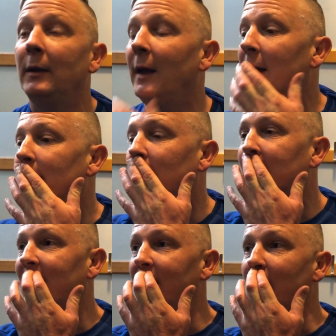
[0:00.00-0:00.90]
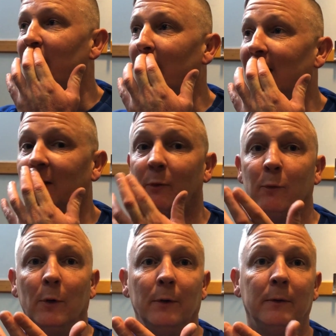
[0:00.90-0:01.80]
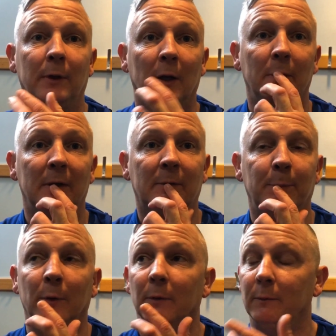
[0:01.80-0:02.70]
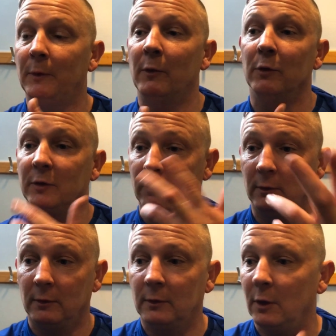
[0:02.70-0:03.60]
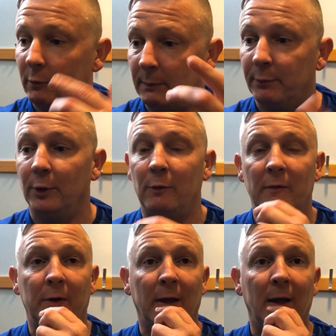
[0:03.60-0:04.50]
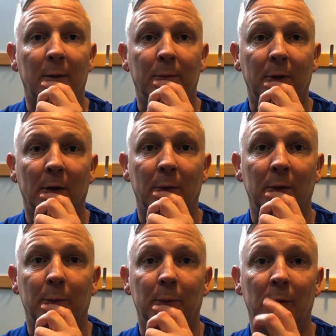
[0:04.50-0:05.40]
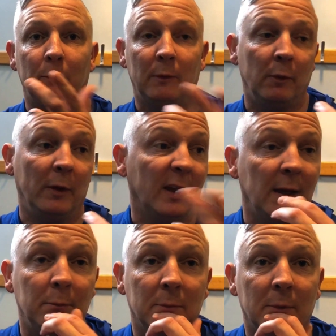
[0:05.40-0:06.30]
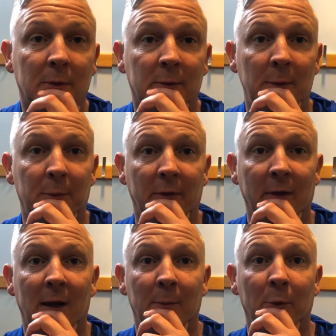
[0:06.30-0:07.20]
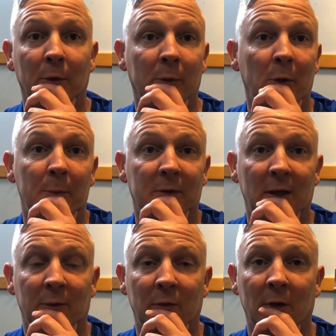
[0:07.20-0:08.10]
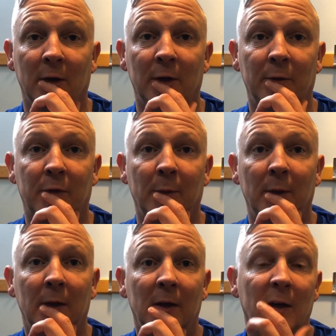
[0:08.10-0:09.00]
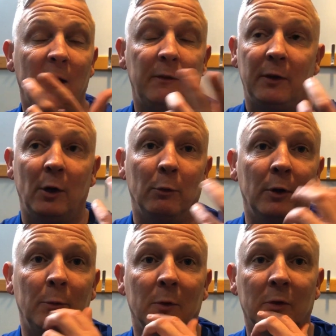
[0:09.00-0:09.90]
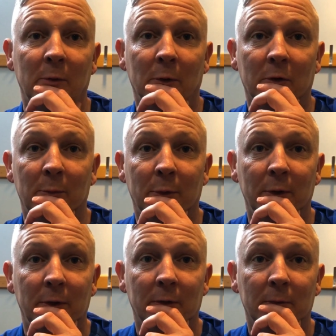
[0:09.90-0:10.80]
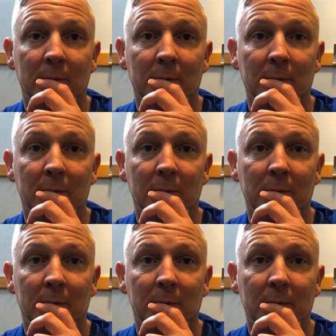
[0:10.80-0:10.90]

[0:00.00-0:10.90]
Yeah, I'm not going to take anything away from the lads. We've won, you know, but we've also got to improve every game. You know, we've won the game. It's as simple as that, but there were mistakes we've got to learn from. And if they don't learn, what's the point?